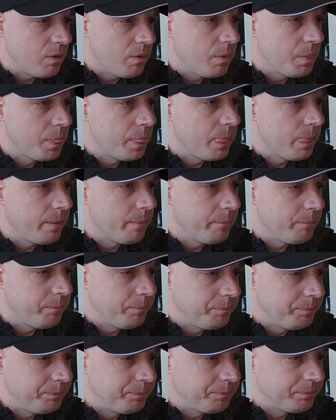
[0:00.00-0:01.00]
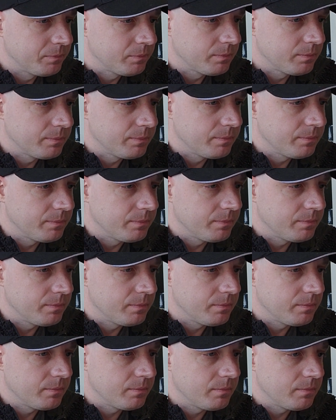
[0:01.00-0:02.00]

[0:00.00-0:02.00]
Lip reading: [no speech]